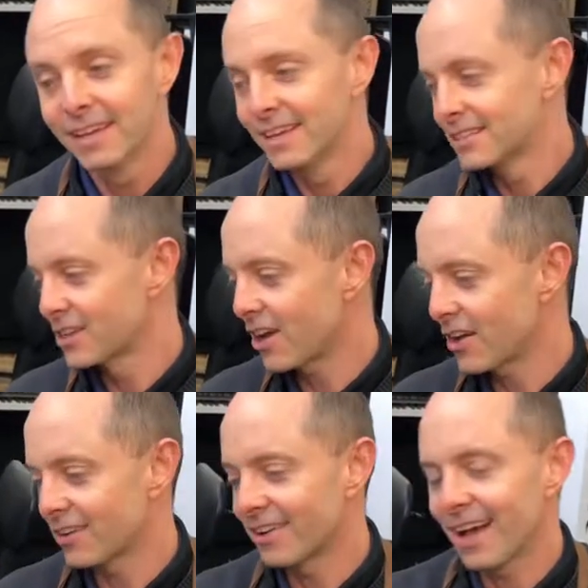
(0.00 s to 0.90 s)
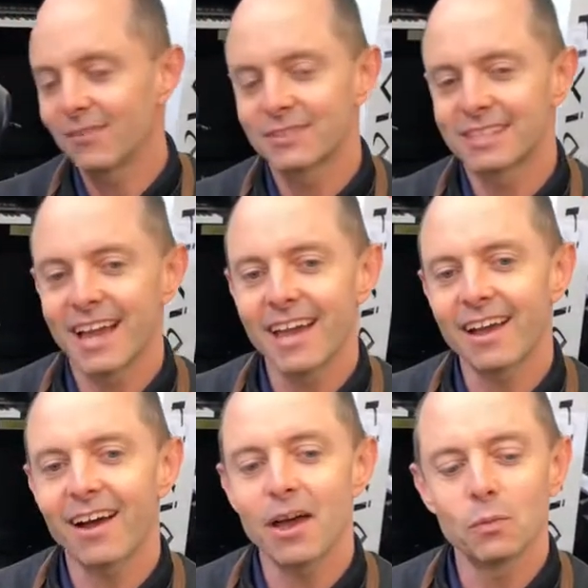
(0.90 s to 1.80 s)
So today
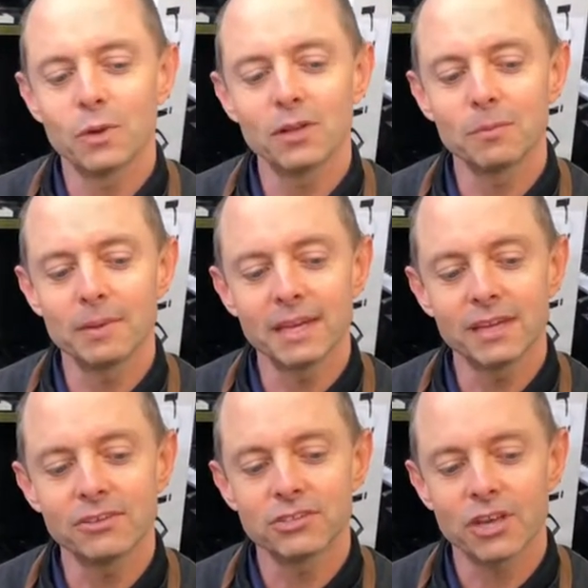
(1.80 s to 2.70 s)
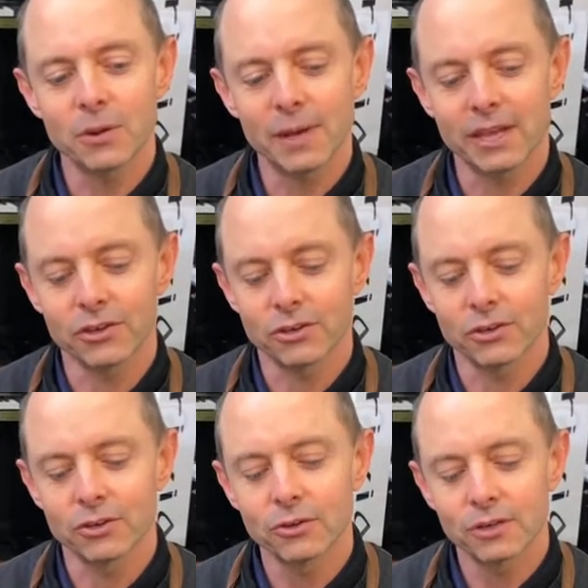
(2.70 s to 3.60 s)
I will be showing
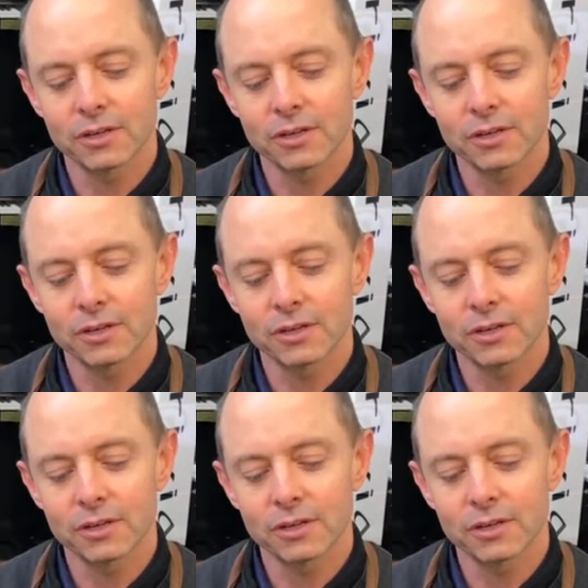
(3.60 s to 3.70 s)
you